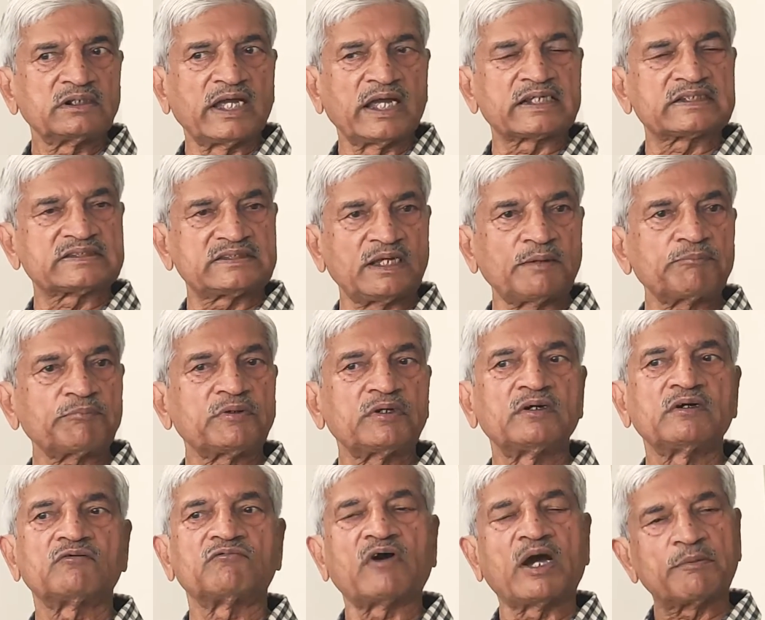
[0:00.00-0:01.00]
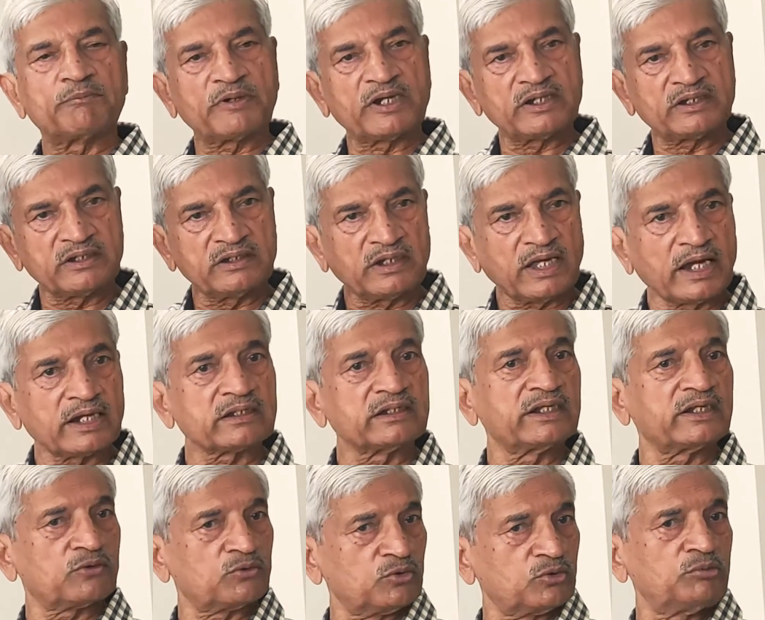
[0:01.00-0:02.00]
except vibrating at
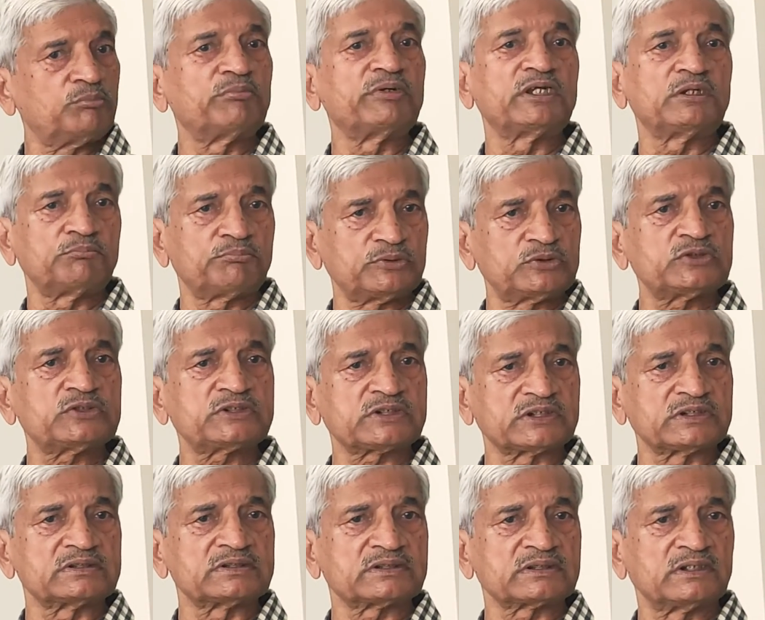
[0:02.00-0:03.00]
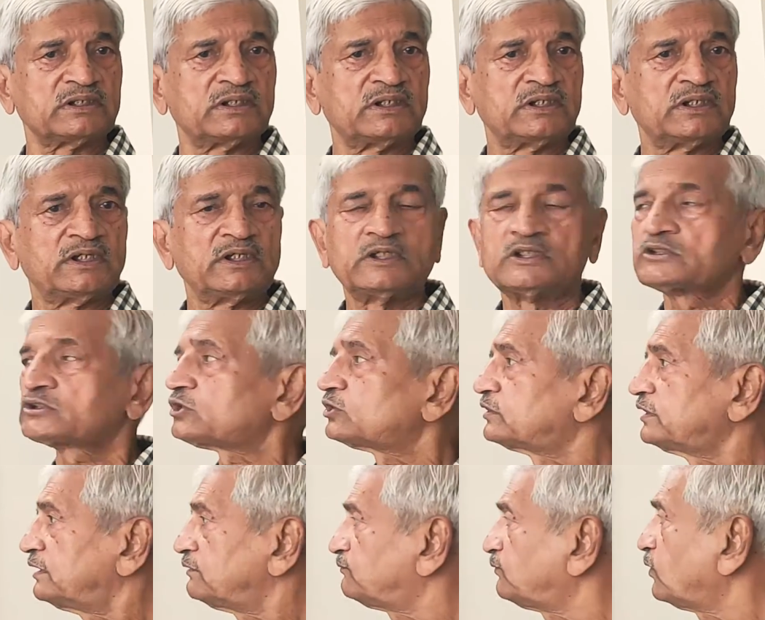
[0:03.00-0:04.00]
their own mean positions. So
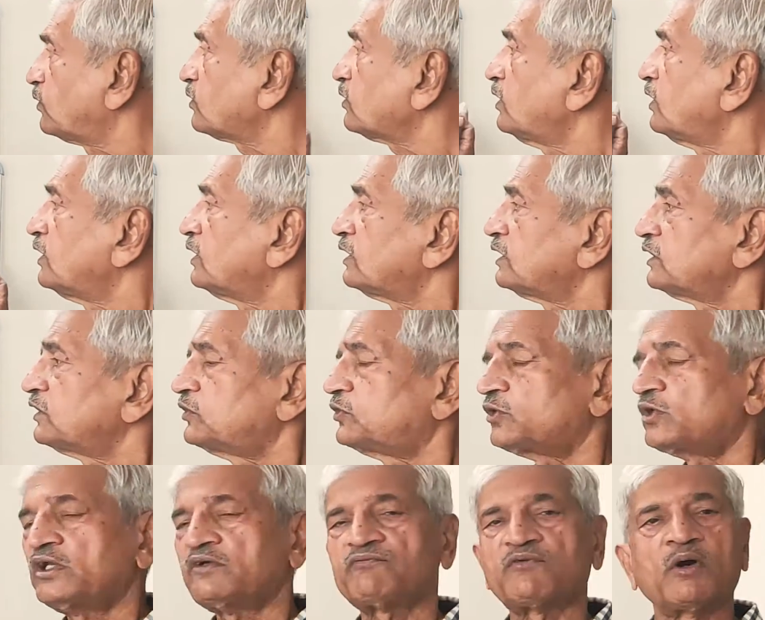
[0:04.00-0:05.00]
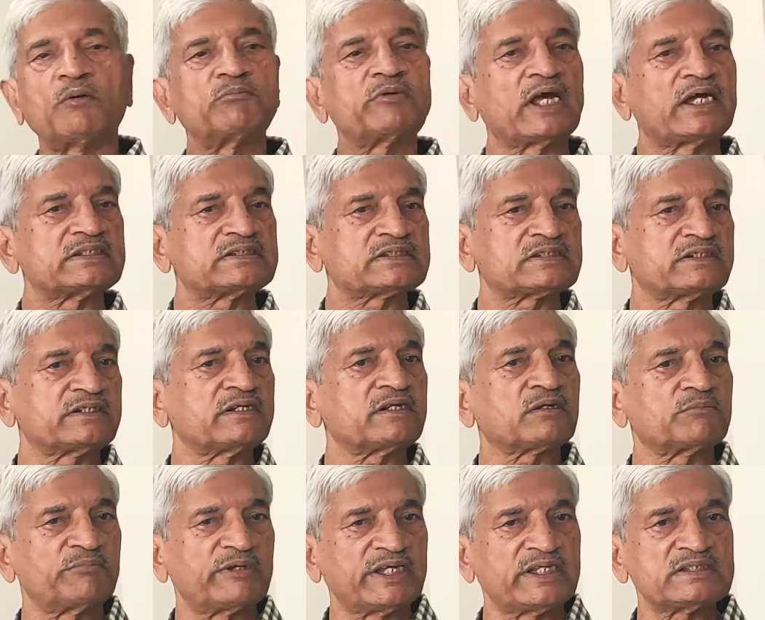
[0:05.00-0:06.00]
therefore uniform density
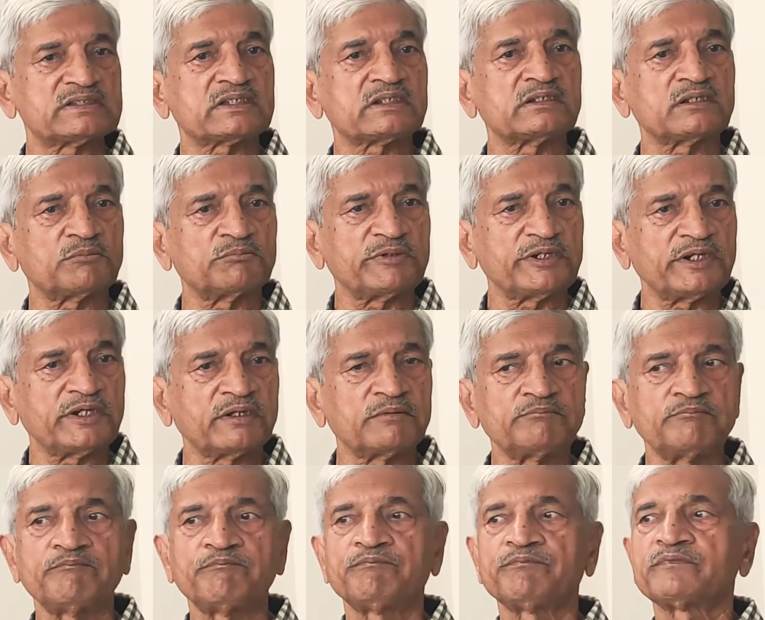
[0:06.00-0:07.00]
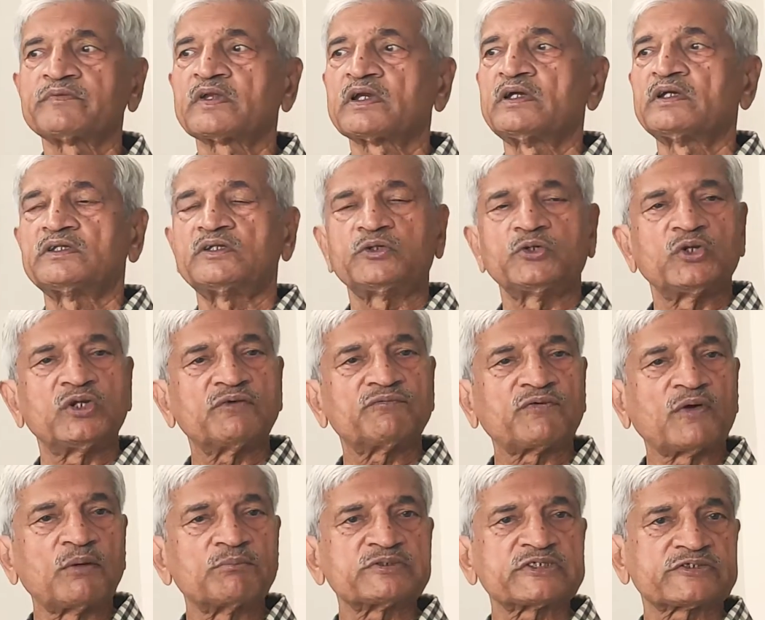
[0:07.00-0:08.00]
remains in the medium. The
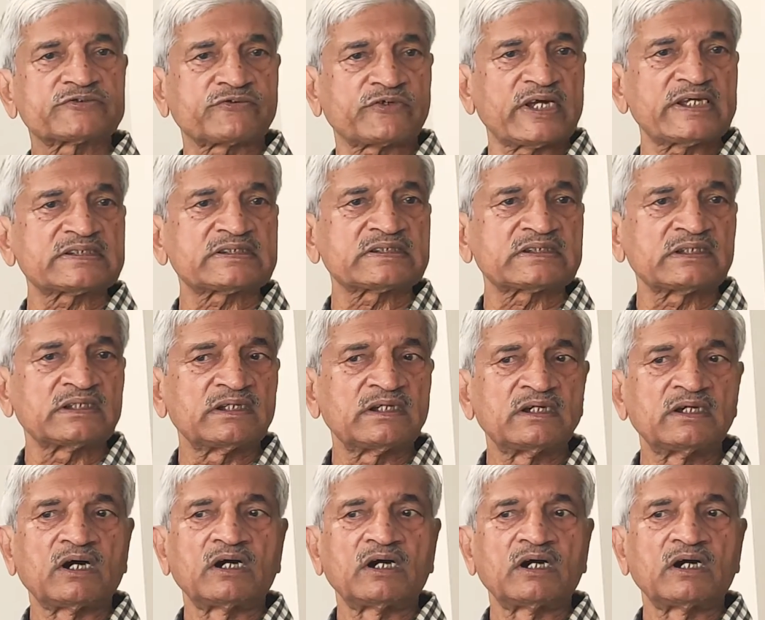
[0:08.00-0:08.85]
uniform stress